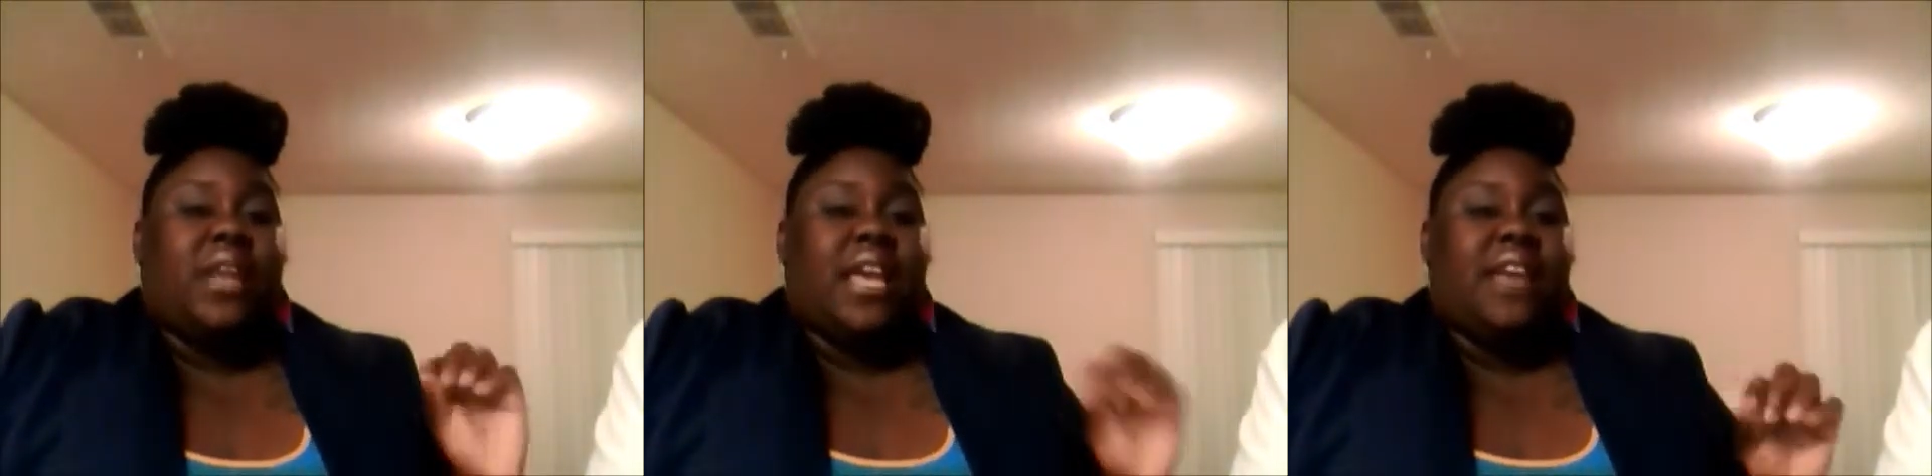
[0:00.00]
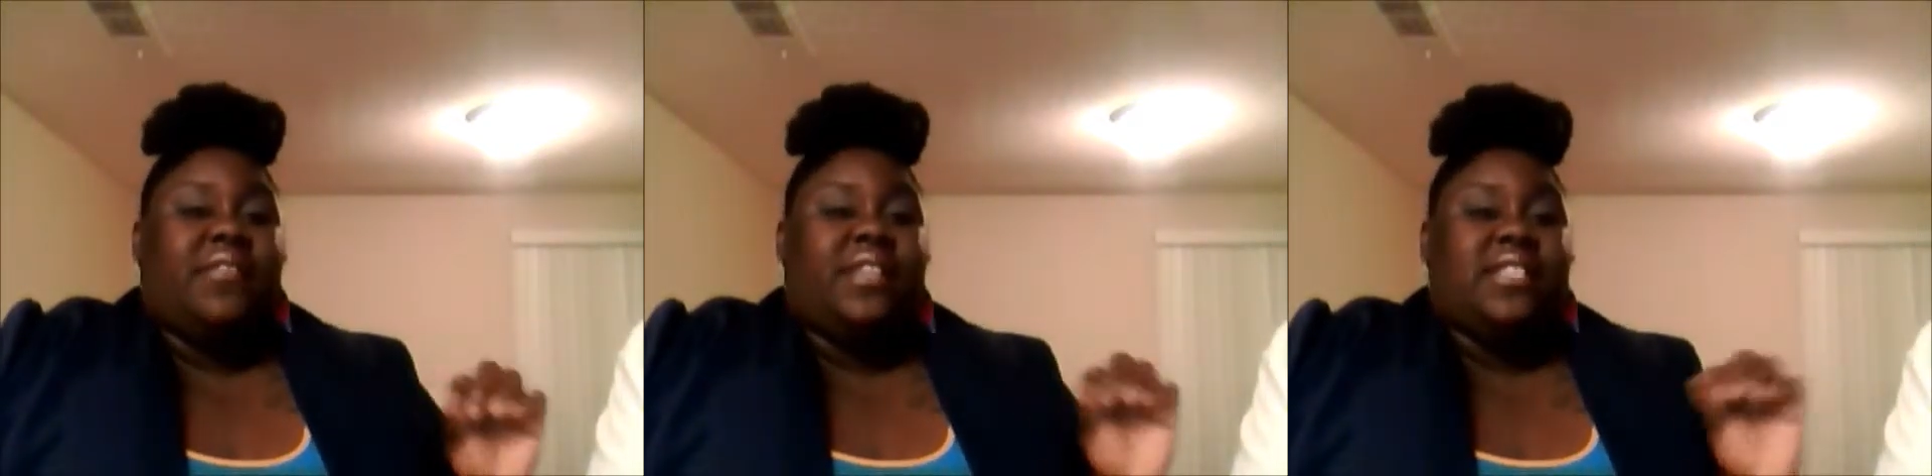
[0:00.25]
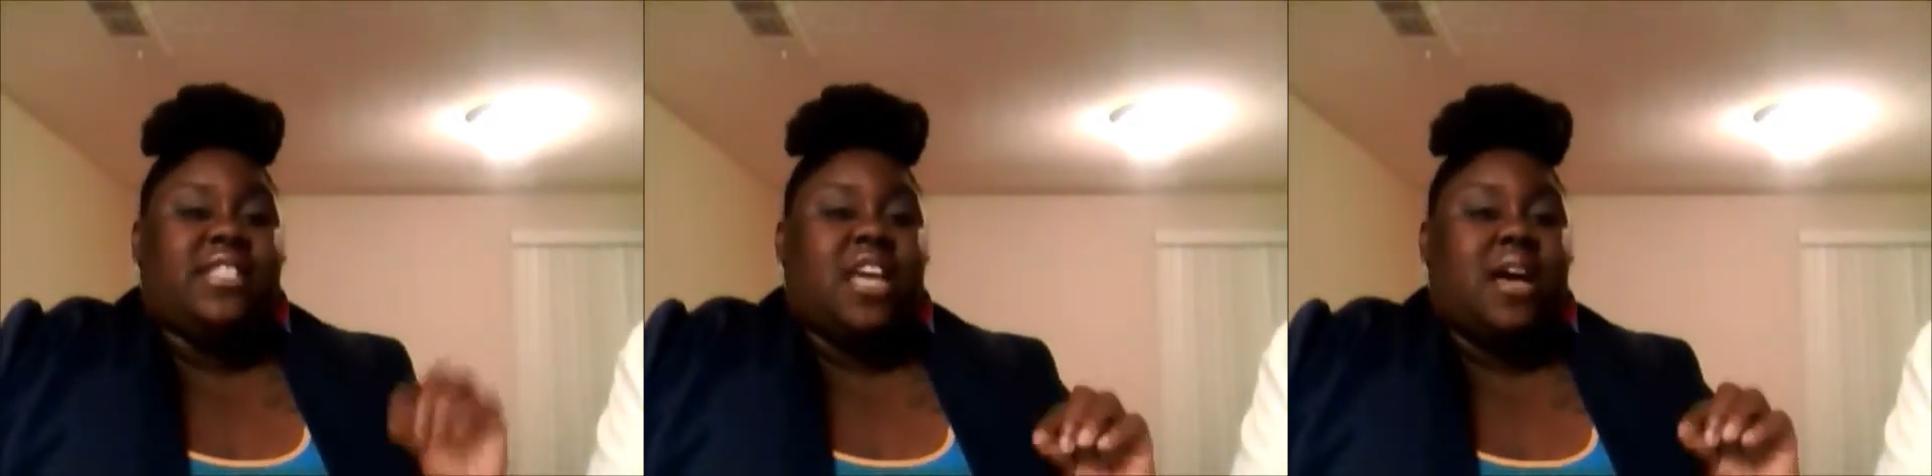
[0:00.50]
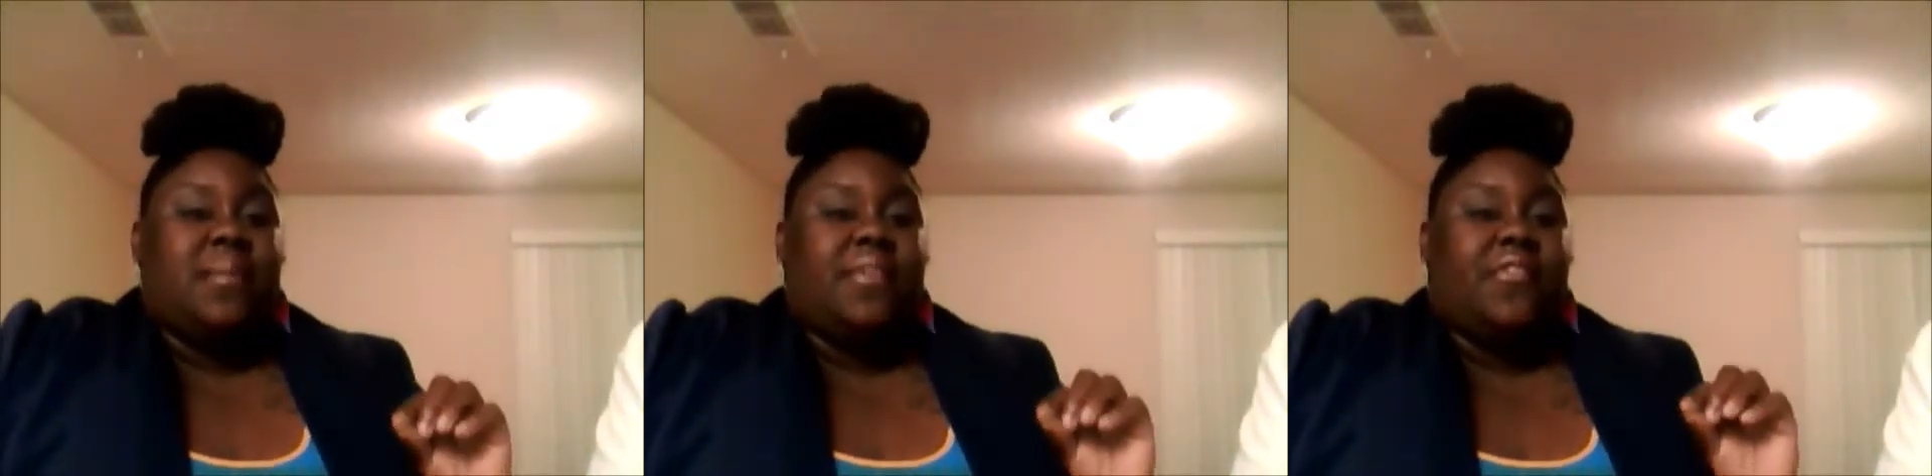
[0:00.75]
what Evelyn's
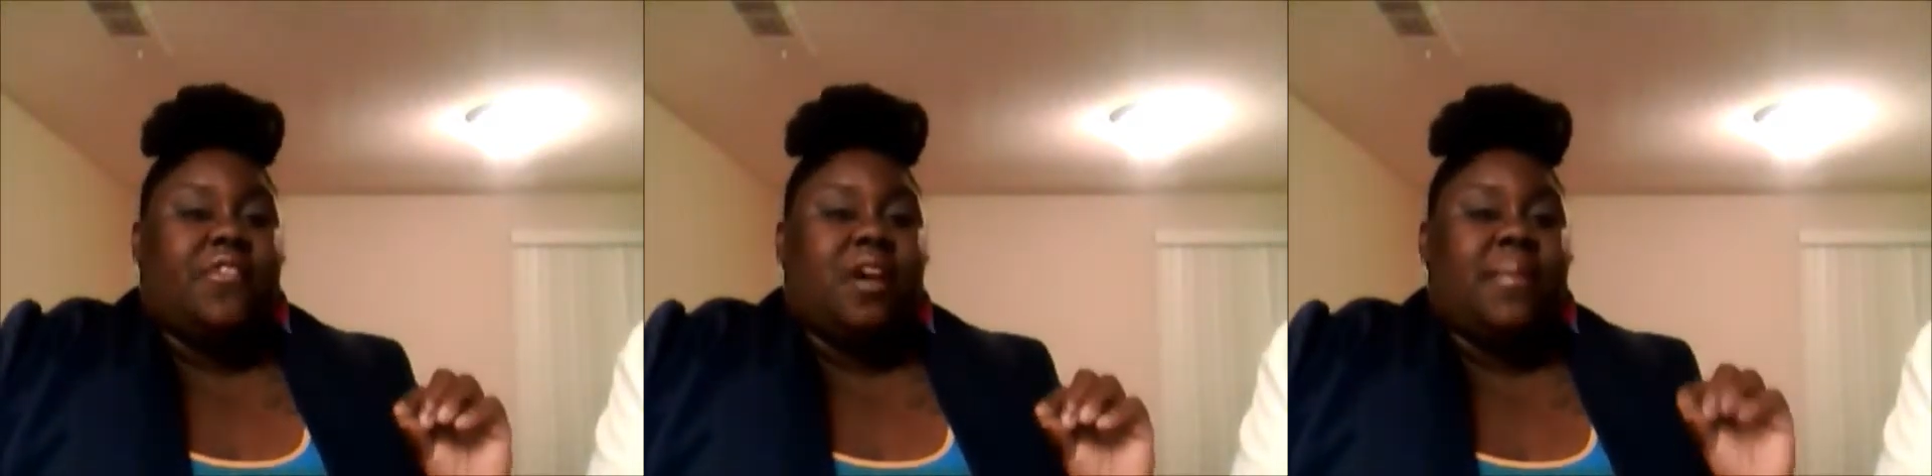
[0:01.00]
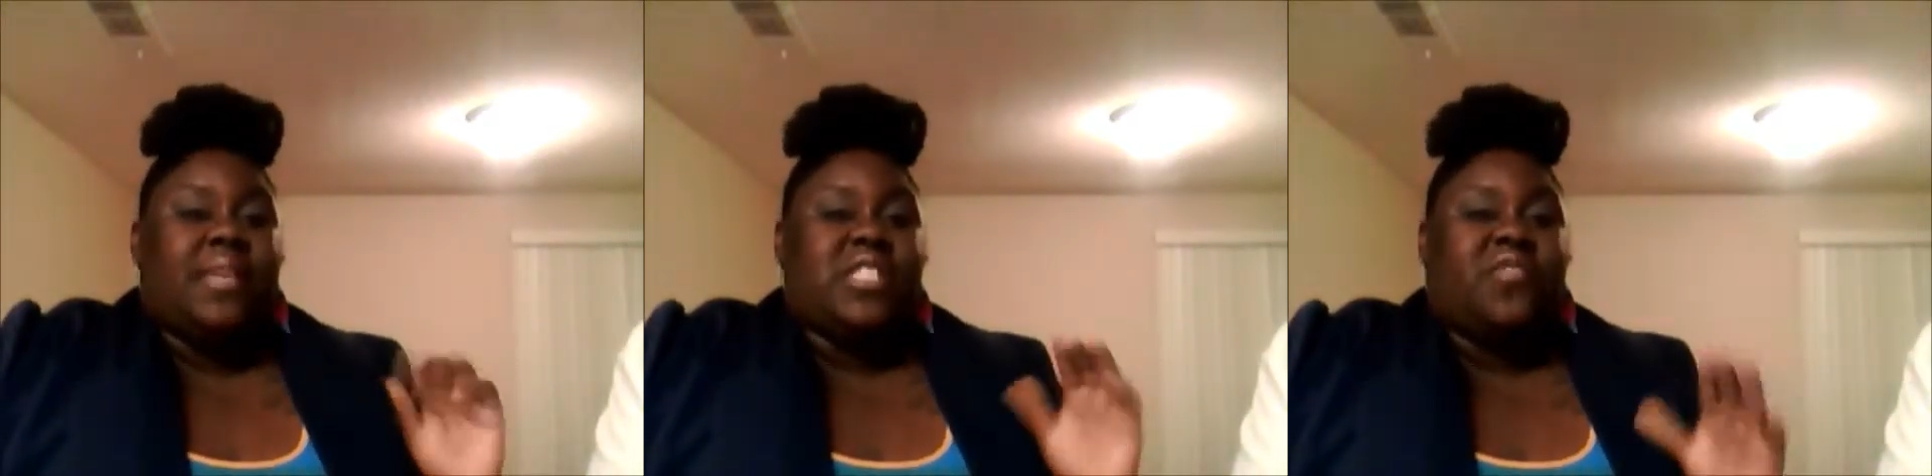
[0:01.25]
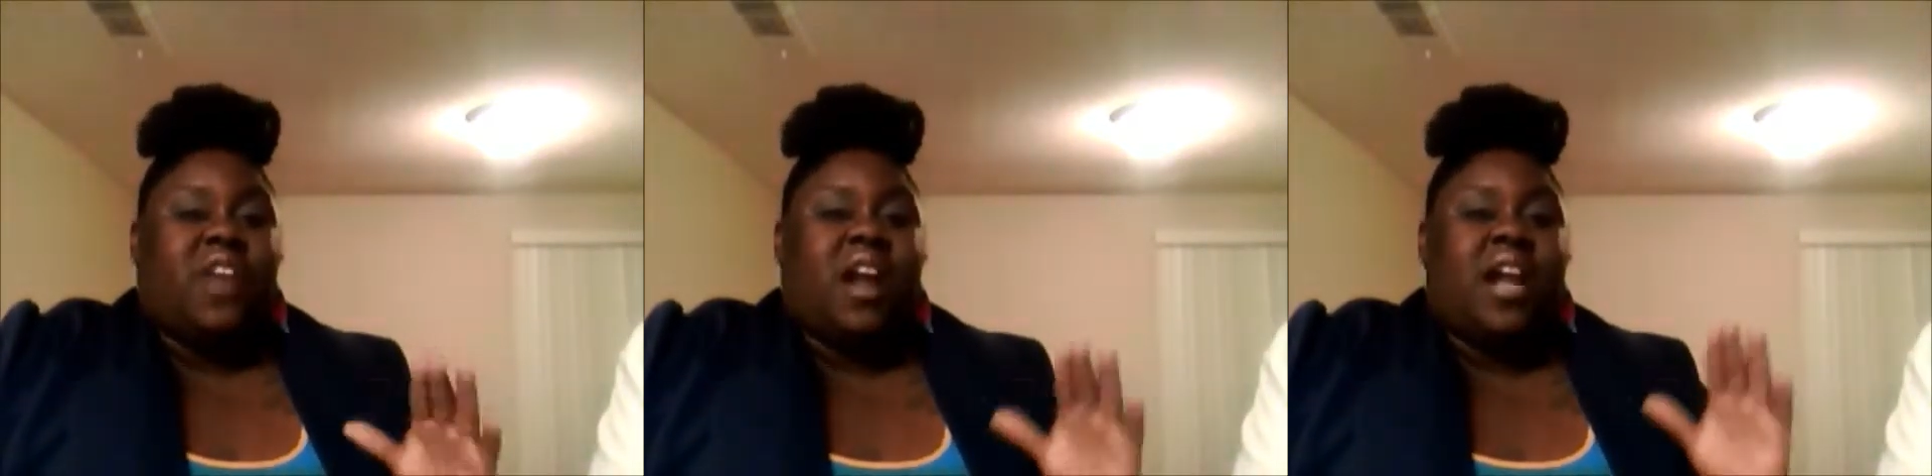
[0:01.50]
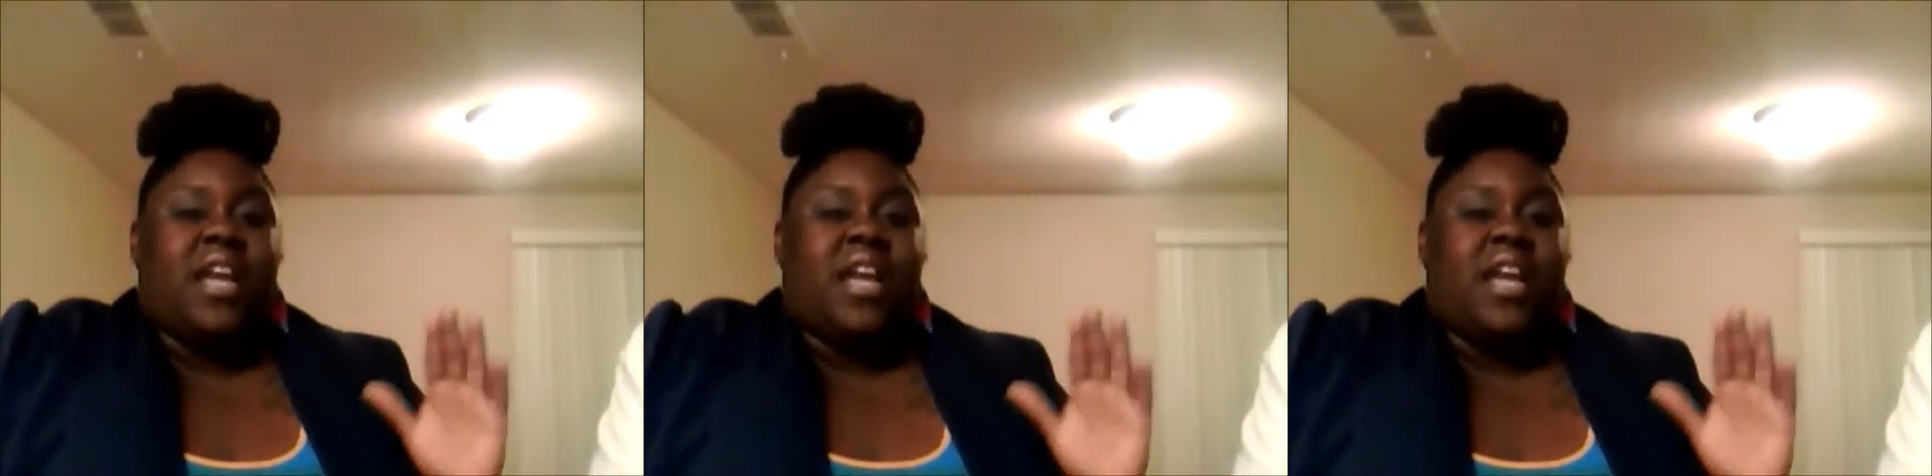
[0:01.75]
coming from as far